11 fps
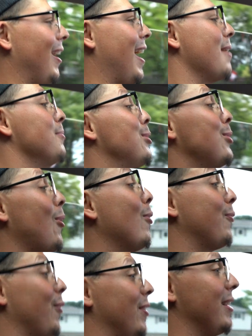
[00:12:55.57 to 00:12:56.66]
I am stoked
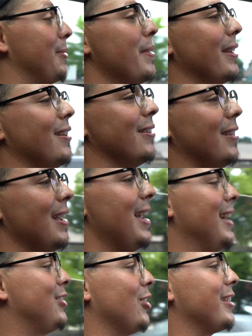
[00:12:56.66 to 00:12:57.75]
for this build.
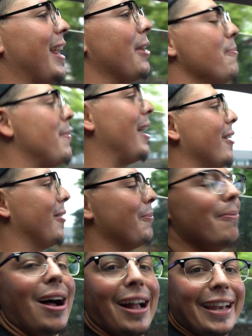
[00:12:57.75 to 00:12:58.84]
It's just getting better.
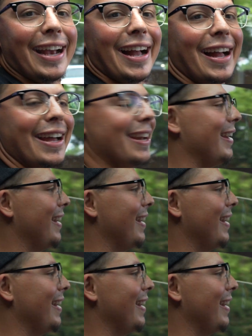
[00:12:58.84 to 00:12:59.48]
My God.